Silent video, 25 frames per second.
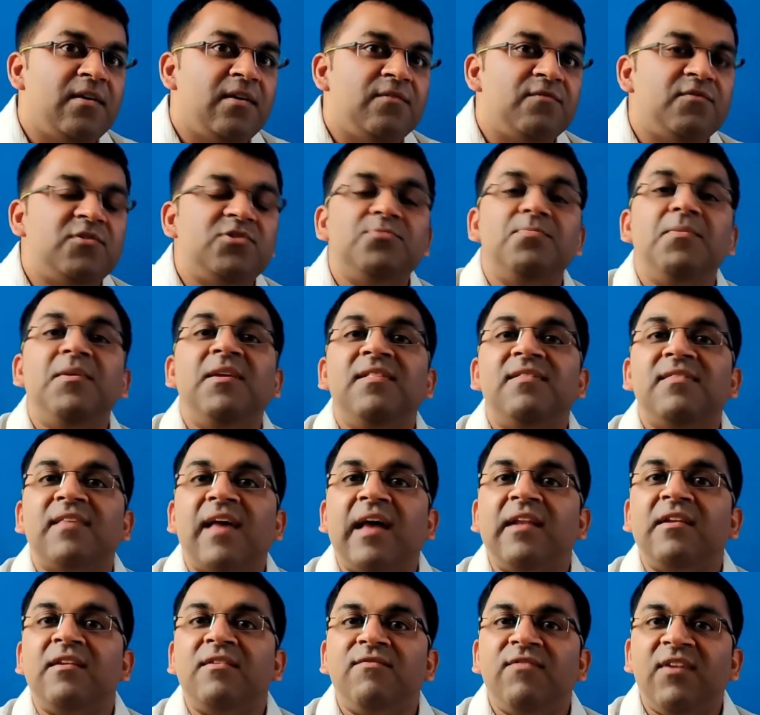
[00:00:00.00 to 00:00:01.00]
which means
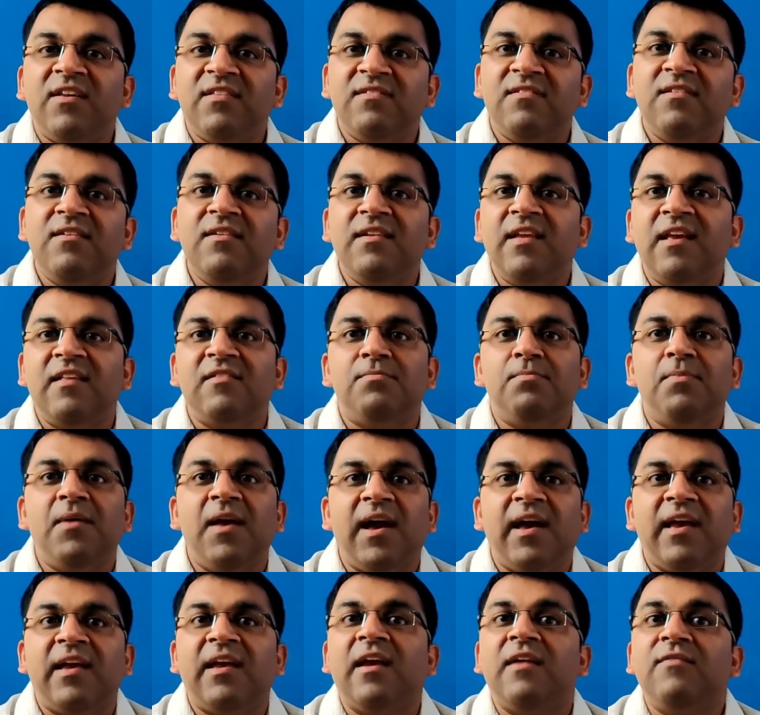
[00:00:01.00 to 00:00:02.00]
an investor in
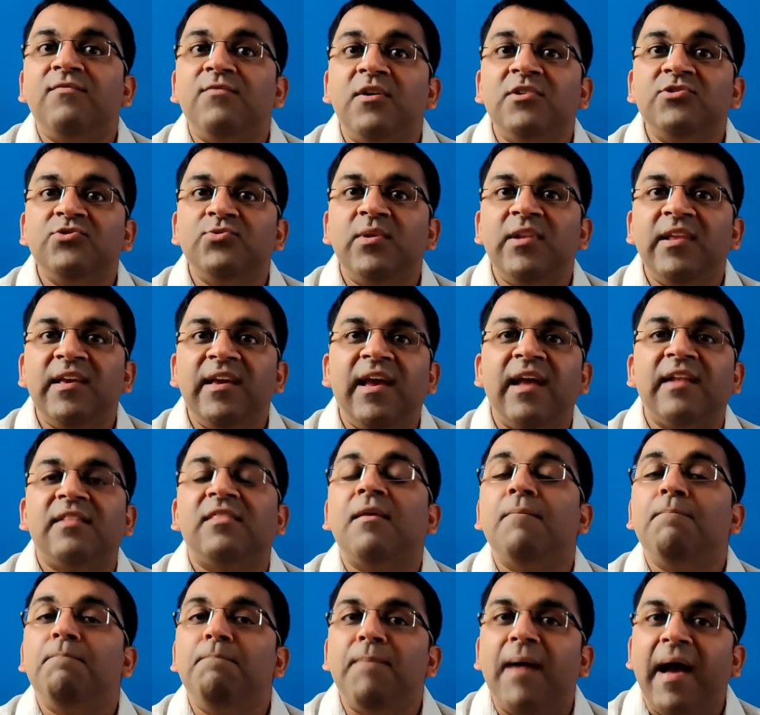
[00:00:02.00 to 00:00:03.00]
SBI can virtually get
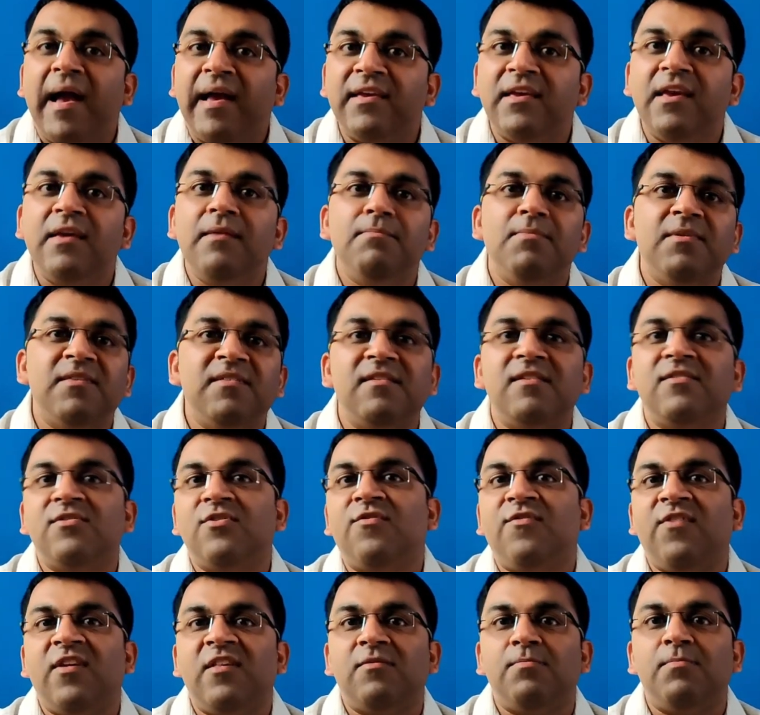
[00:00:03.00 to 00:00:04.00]
the banking business
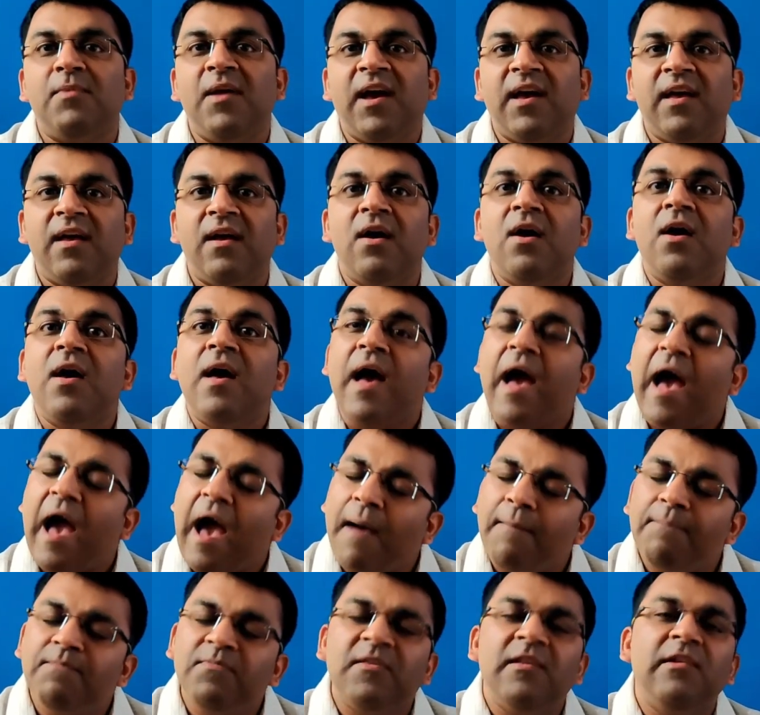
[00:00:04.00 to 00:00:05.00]
of SBI
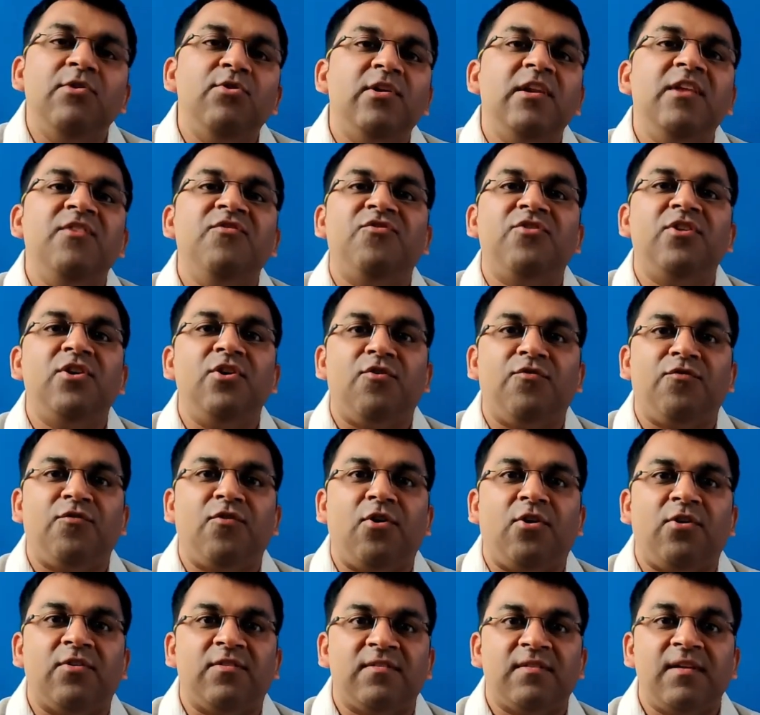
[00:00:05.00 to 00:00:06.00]
absolutely free of
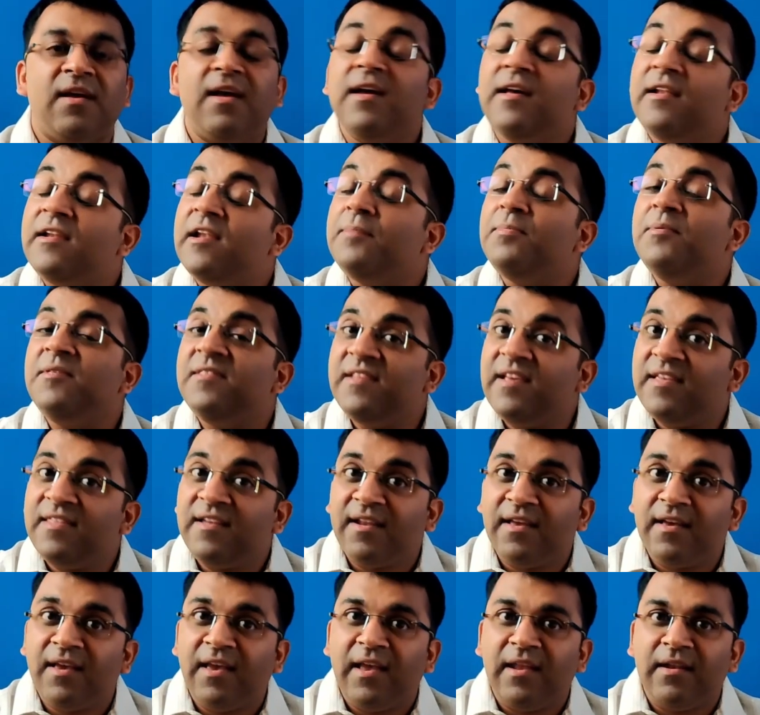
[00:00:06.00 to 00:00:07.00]
cost. Let me say
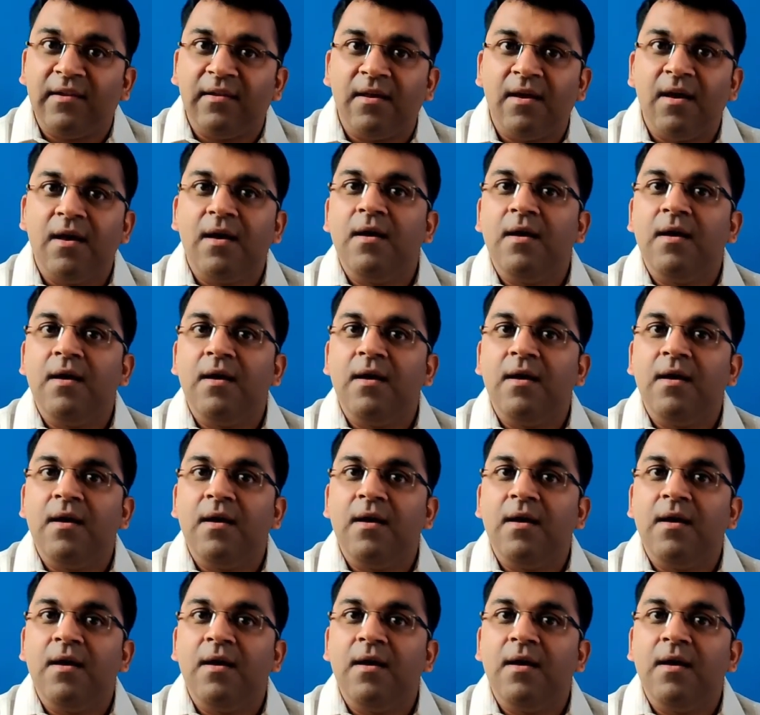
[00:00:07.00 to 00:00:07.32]
that again.